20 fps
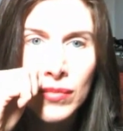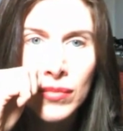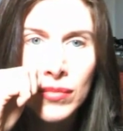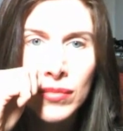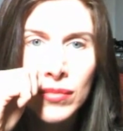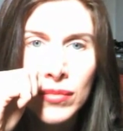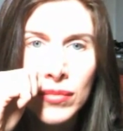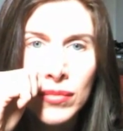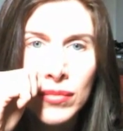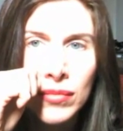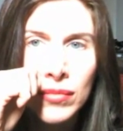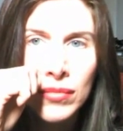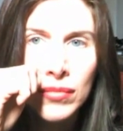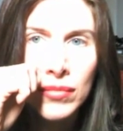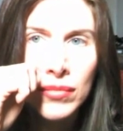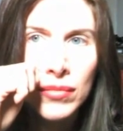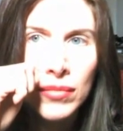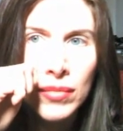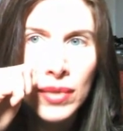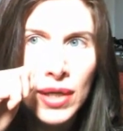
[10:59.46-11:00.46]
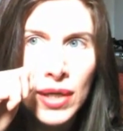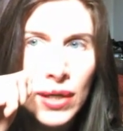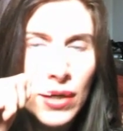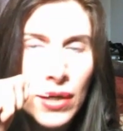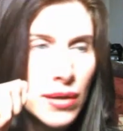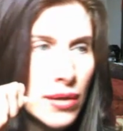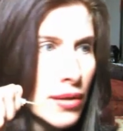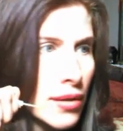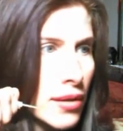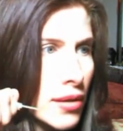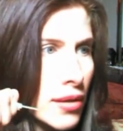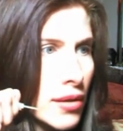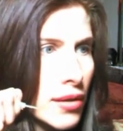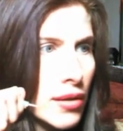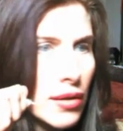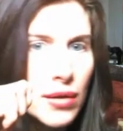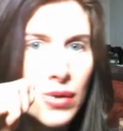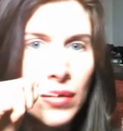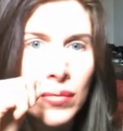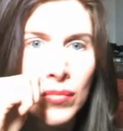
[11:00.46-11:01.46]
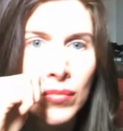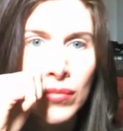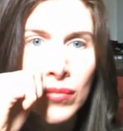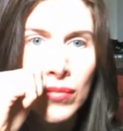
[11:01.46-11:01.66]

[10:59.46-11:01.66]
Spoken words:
(no one is talking)